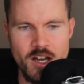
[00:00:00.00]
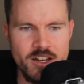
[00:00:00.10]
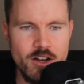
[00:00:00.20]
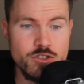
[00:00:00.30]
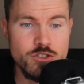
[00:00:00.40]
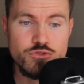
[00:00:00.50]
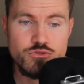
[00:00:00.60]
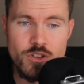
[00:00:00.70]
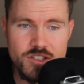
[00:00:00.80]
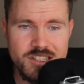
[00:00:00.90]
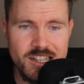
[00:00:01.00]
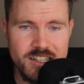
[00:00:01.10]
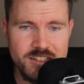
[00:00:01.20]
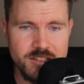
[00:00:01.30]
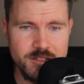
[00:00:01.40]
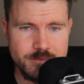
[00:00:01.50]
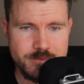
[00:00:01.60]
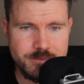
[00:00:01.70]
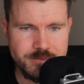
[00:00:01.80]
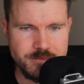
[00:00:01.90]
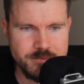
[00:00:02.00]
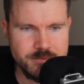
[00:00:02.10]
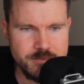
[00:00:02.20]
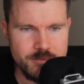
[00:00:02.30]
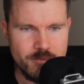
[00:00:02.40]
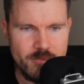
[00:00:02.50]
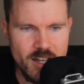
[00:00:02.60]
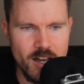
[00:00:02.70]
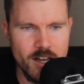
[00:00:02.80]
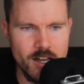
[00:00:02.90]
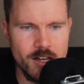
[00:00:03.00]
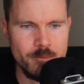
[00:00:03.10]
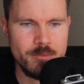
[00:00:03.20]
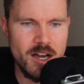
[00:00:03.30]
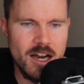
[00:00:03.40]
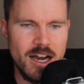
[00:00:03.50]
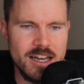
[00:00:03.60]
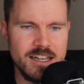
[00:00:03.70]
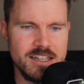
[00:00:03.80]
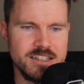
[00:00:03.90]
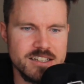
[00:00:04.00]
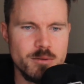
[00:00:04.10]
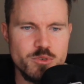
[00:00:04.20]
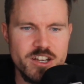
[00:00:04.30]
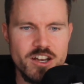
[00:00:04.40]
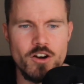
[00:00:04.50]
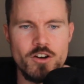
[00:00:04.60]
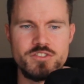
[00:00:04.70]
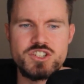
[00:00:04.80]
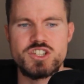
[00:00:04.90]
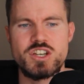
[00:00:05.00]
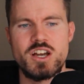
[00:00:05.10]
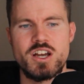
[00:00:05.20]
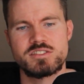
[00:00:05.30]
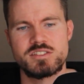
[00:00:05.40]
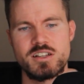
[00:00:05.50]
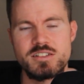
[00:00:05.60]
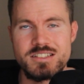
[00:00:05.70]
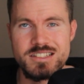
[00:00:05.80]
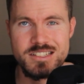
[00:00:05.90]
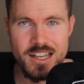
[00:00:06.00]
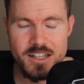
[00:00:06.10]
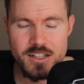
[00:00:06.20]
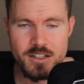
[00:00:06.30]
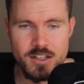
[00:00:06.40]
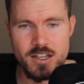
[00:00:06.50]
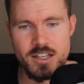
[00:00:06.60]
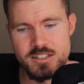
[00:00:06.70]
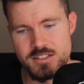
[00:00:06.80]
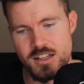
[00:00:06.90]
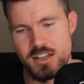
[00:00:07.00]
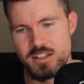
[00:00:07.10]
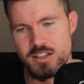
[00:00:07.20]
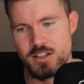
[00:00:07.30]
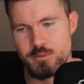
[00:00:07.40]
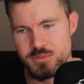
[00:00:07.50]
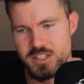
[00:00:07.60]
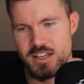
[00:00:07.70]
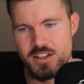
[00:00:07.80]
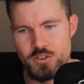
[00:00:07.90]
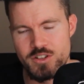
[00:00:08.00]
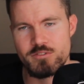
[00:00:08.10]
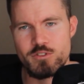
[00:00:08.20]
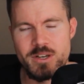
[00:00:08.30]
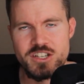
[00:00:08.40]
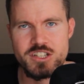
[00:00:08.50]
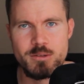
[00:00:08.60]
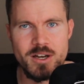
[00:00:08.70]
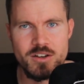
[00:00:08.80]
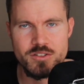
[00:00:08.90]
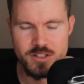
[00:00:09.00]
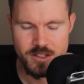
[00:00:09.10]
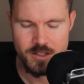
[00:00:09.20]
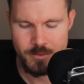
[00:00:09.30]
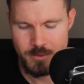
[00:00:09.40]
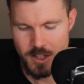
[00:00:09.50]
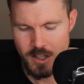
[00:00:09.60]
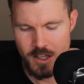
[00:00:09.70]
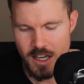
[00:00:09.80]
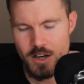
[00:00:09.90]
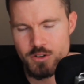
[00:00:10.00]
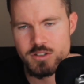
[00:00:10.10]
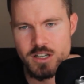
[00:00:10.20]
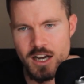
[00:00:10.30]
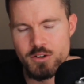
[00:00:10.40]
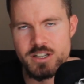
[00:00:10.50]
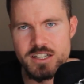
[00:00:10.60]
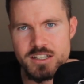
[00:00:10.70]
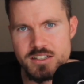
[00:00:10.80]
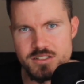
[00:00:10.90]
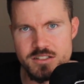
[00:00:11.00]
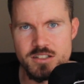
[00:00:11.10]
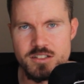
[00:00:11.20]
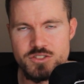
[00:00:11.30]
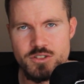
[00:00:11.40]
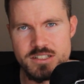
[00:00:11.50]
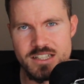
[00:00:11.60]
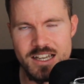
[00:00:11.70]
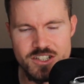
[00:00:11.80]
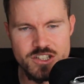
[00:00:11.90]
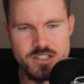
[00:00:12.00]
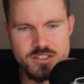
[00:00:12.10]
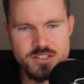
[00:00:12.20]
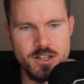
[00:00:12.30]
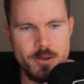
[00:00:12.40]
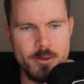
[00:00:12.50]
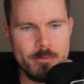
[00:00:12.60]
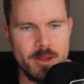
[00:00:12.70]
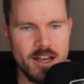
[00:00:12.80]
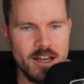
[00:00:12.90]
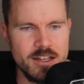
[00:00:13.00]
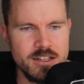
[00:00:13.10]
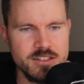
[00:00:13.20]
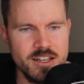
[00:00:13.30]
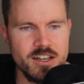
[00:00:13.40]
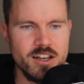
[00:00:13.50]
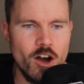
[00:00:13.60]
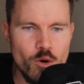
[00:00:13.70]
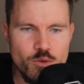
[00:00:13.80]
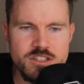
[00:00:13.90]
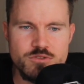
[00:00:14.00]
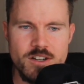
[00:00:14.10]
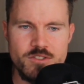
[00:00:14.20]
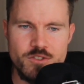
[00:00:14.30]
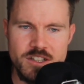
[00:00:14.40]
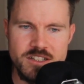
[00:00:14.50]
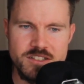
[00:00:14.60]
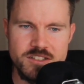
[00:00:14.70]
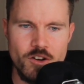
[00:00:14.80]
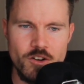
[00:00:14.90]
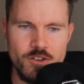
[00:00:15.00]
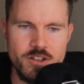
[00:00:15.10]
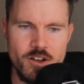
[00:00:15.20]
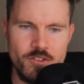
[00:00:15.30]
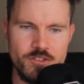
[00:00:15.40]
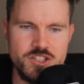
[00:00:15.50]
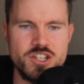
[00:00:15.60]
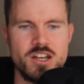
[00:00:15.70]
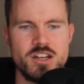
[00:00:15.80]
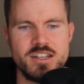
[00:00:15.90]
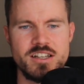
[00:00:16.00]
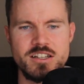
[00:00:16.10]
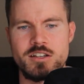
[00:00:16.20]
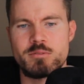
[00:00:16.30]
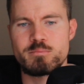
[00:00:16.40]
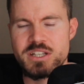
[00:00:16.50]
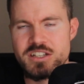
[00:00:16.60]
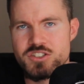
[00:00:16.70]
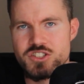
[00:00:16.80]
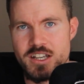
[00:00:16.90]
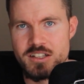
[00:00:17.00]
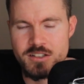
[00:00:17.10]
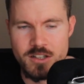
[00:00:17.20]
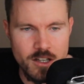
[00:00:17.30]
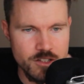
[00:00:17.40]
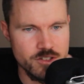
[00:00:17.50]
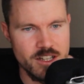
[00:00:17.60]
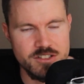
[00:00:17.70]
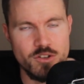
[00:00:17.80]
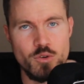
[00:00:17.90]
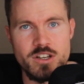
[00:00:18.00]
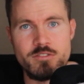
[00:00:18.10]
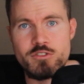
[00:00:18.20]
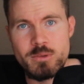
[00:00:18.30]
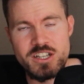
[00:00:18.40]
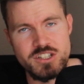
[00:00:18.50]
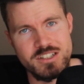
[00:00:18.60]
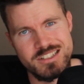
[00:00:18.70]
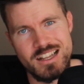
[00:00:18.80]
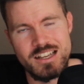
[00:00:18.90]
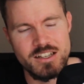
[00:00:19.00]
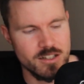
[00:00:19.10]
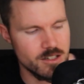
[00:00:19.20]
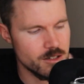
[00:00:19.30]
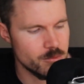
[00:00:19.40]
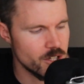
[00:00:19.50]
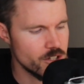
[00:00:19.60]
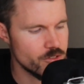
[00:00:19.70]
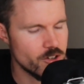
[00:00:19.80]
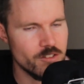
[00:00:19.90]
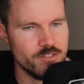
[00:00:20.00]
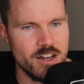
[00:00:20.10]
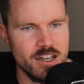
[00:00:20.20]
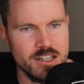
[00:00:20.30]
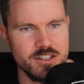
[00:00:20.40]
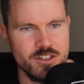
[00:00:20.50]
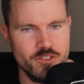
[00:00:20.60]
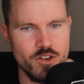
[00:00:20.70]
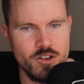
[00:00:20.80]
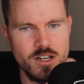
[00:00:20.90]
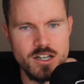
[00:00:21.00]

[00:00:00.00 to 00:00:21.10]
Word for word: Now, crosslinks is a summary of the shard's state. It's like telling all the information about the how it is, the transactions, and it only reference of the shard in the beacon chain. So that's the only information. It's like you've got a file and you've got